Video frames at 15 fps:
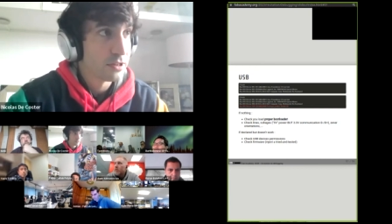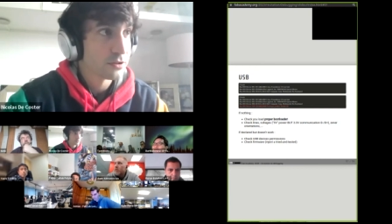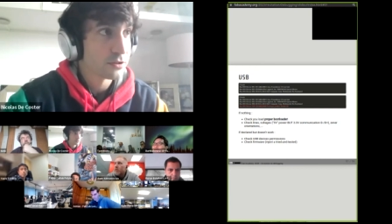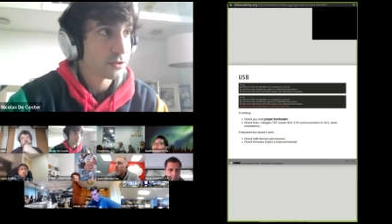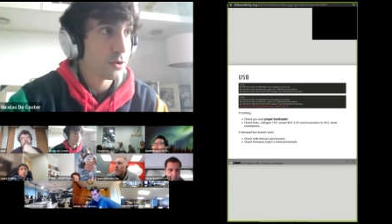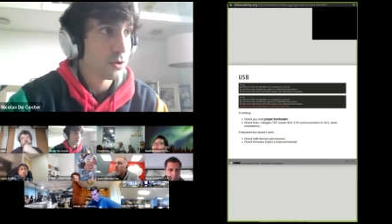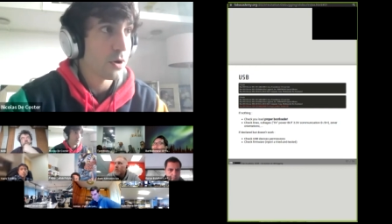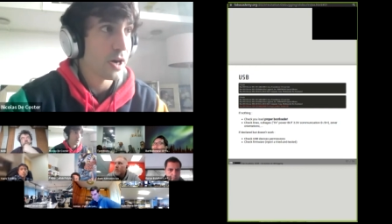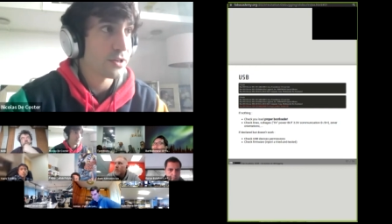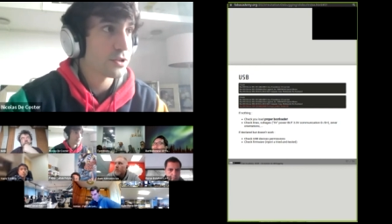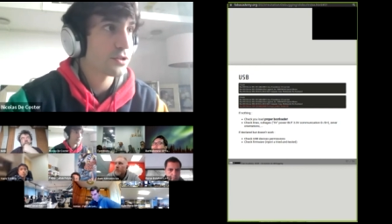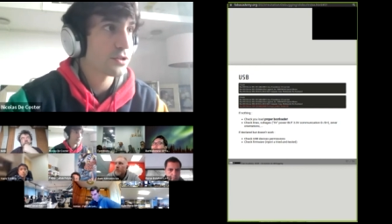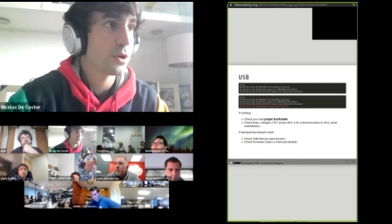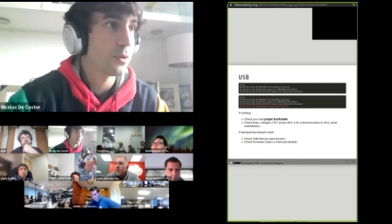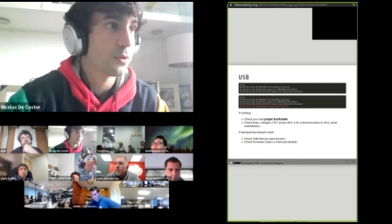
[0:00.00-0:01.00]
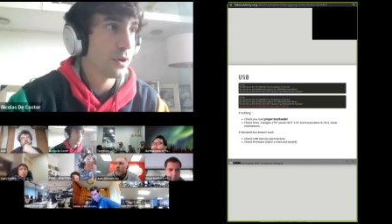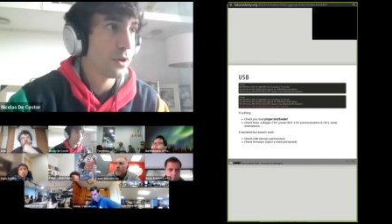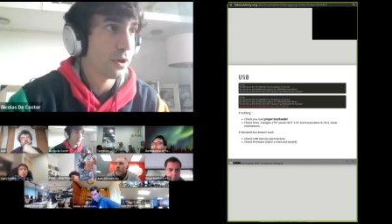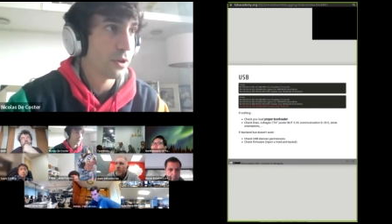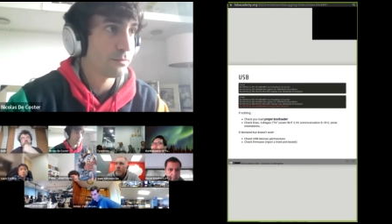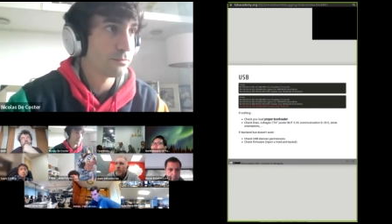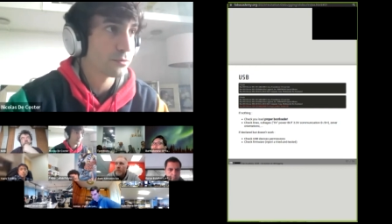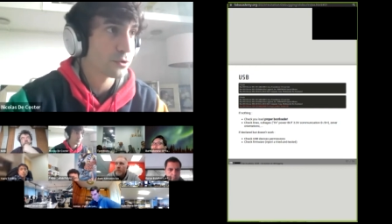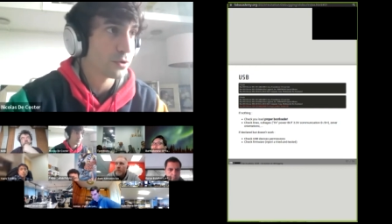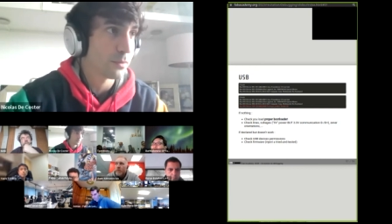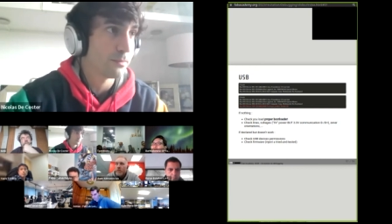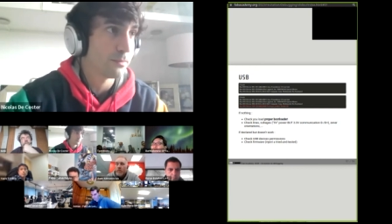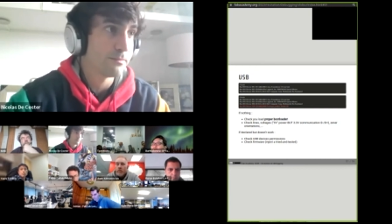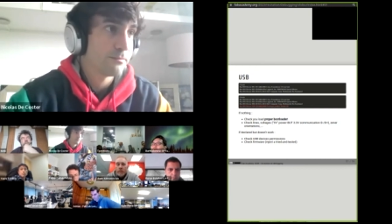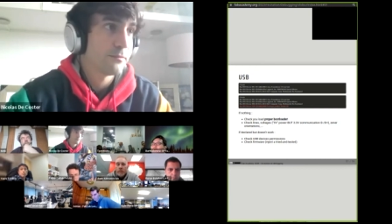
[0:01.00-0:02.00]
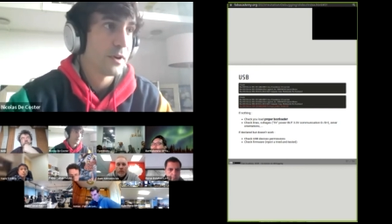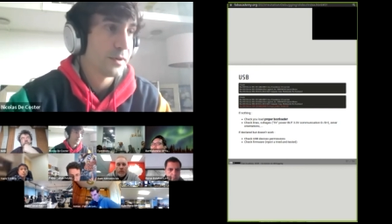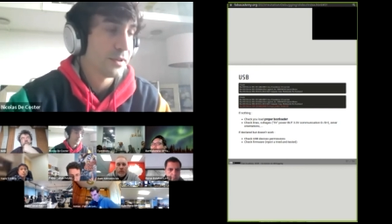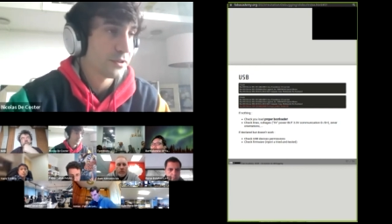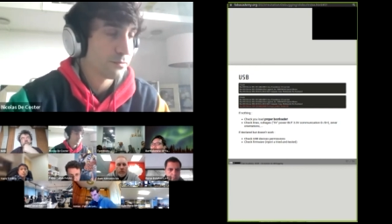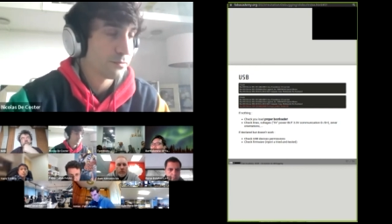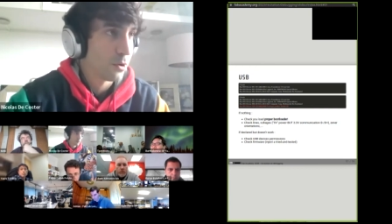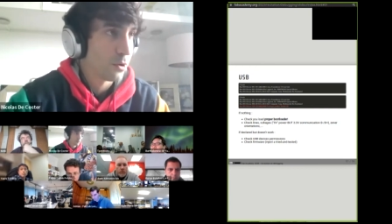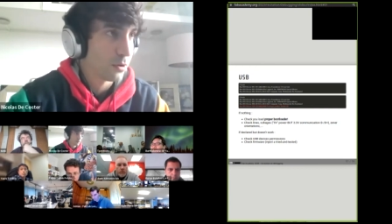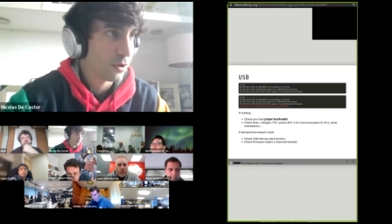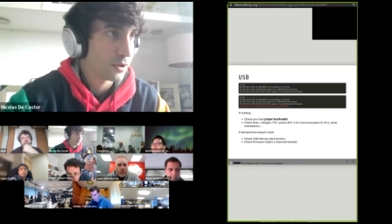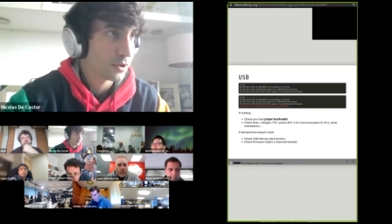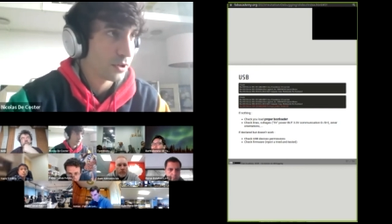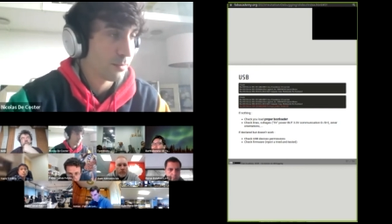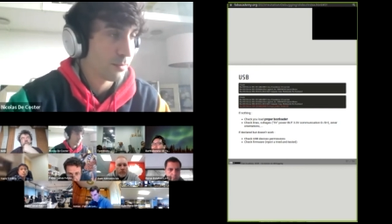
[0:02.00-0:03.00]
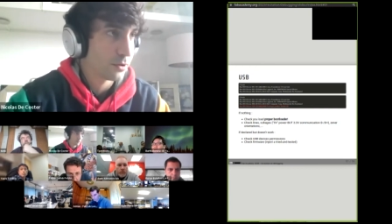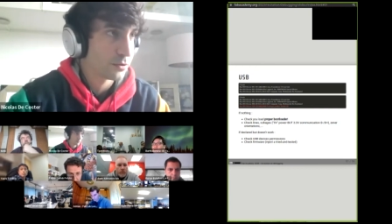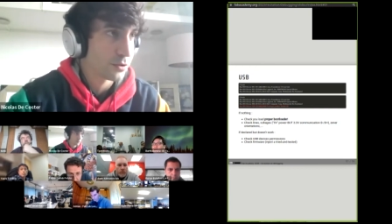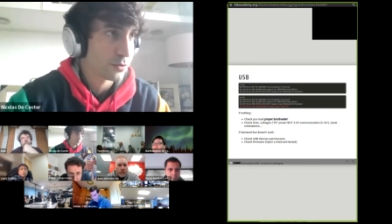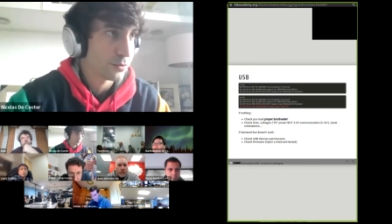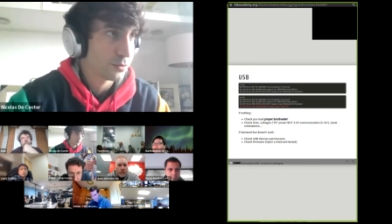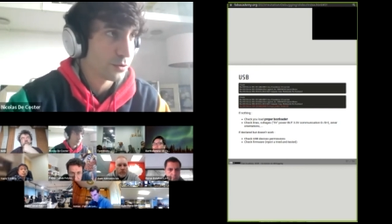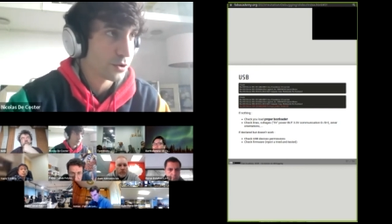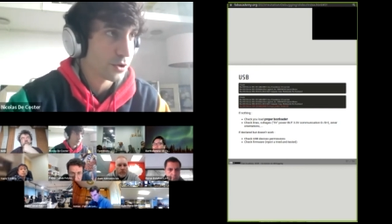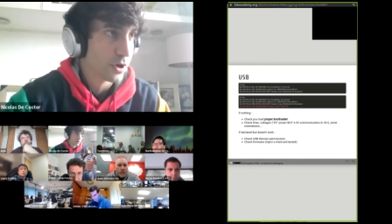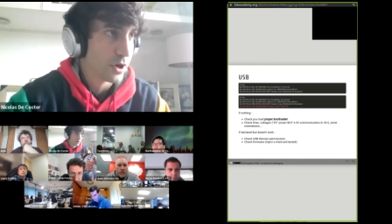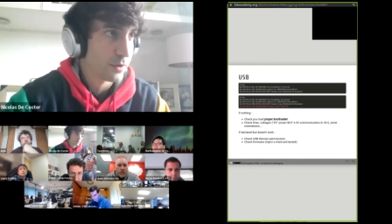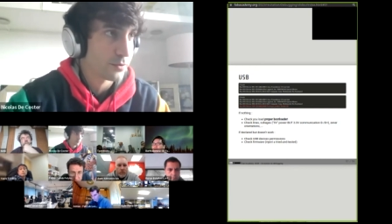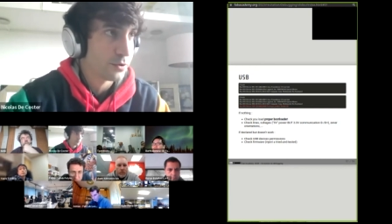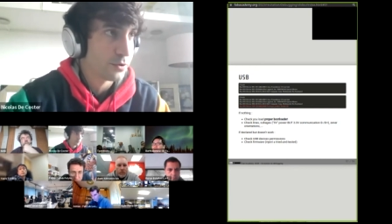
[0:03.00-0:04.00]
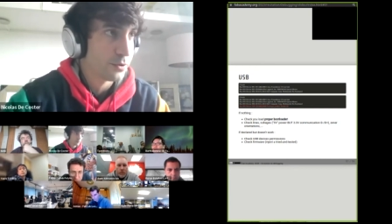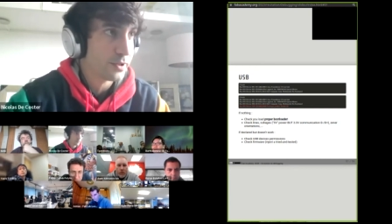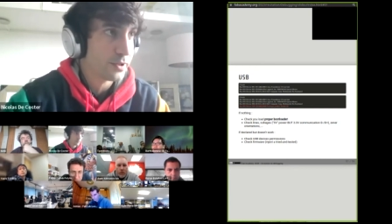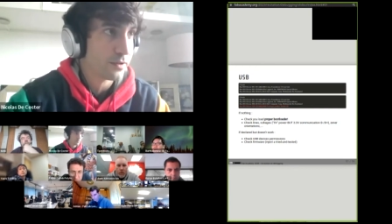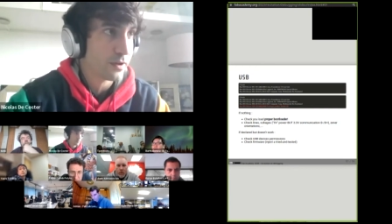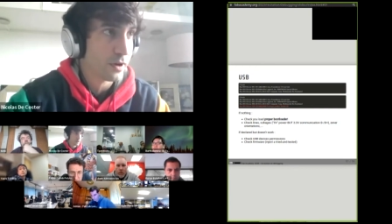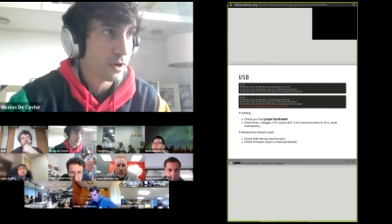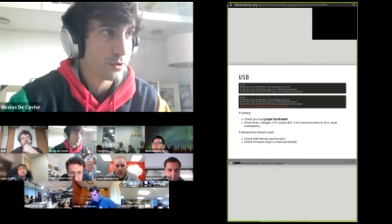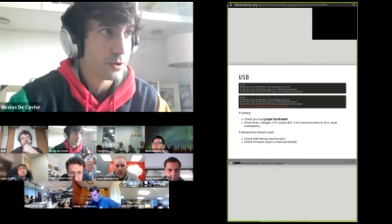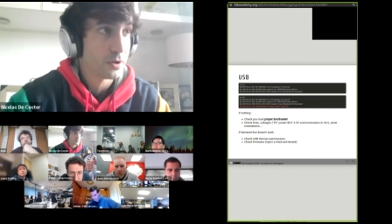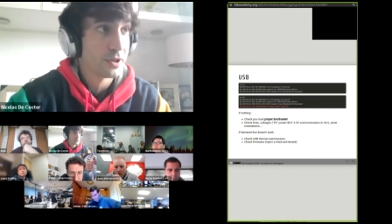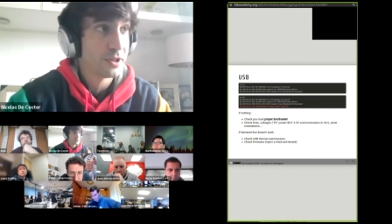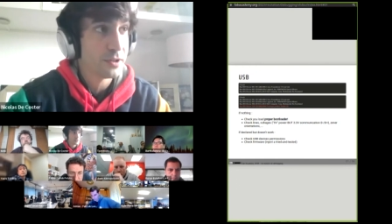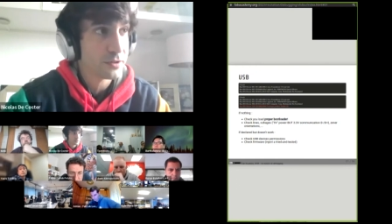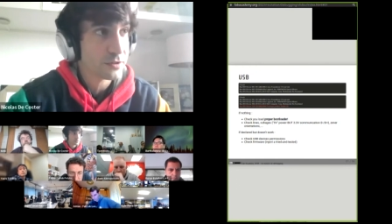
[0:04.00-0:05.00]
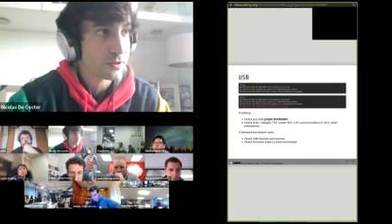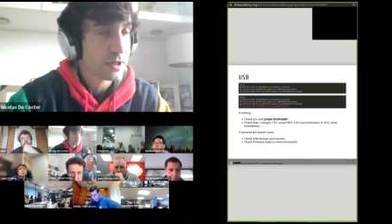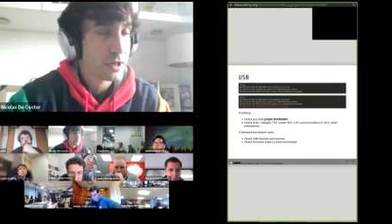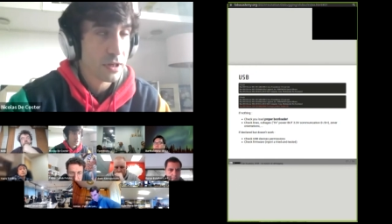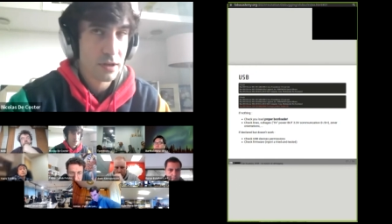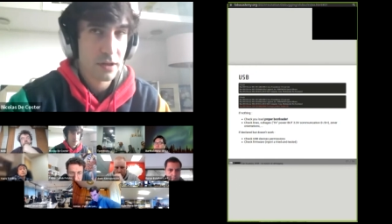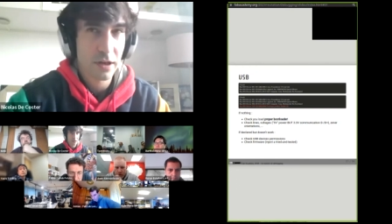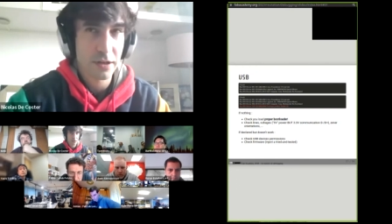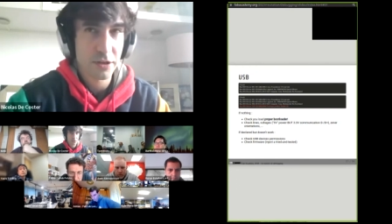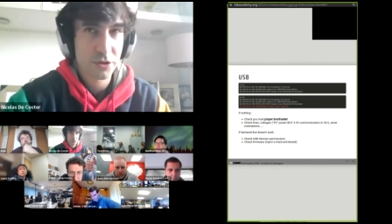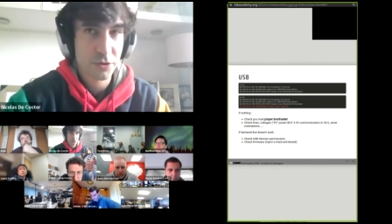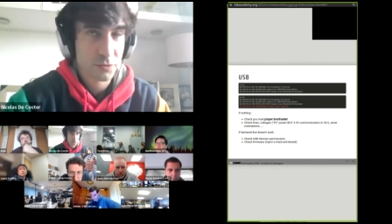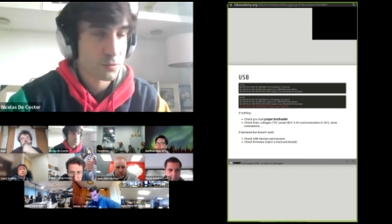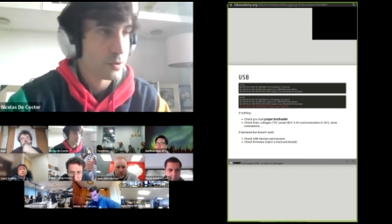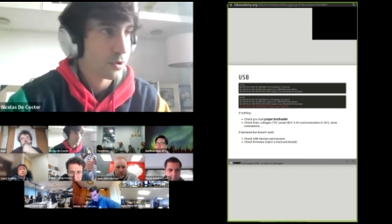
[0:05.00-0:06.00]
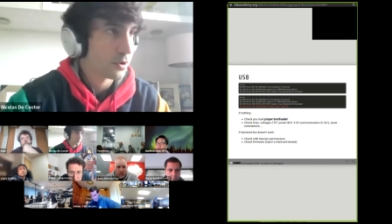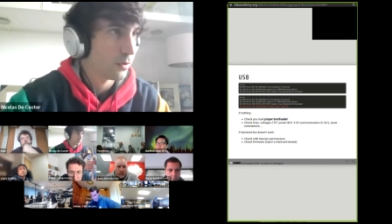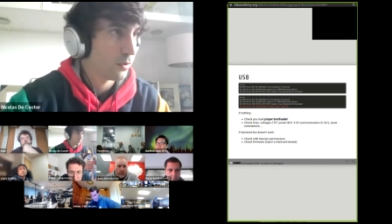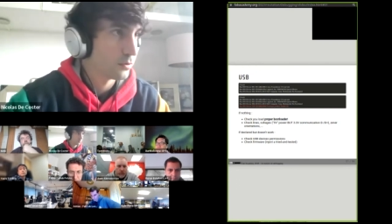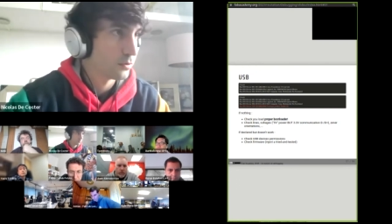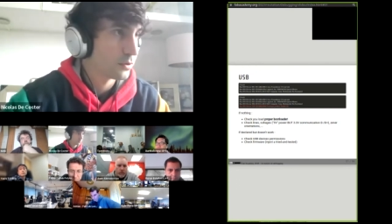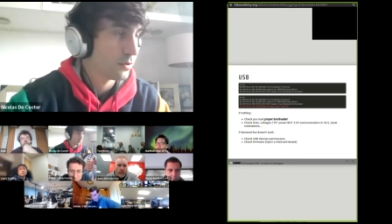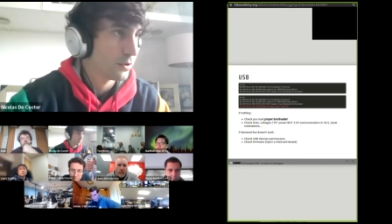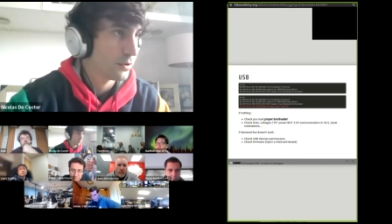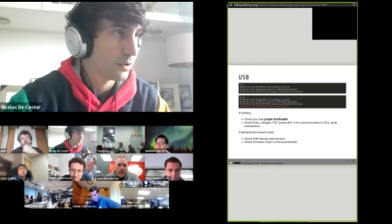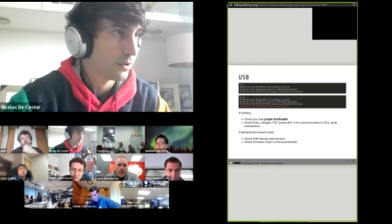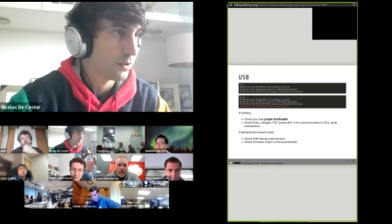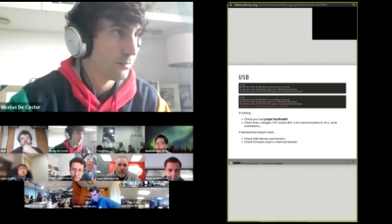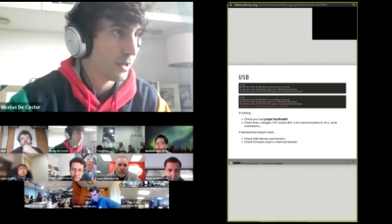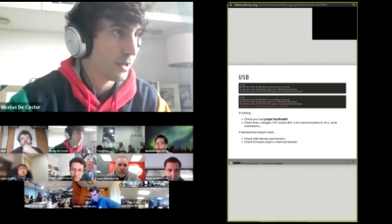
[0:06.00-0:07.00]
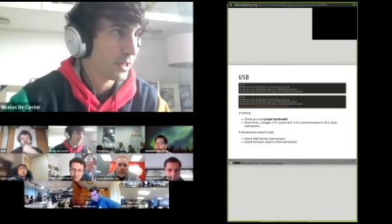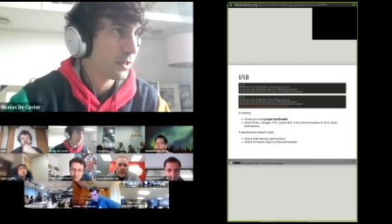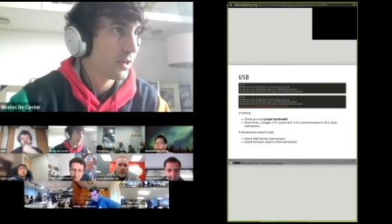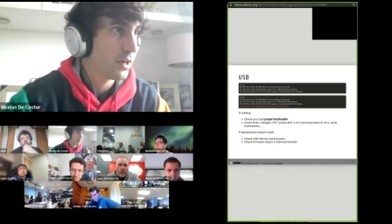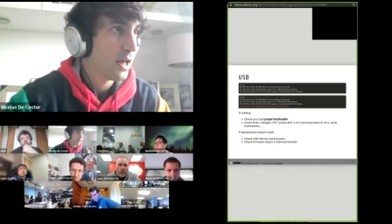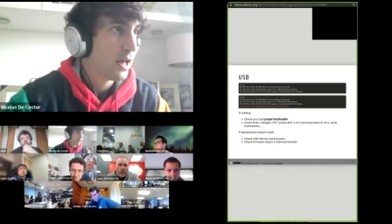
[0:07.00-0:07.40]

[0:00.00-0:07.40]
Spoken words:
So I just showed some very small command to show how to do it under Linux. It should work also under Mac.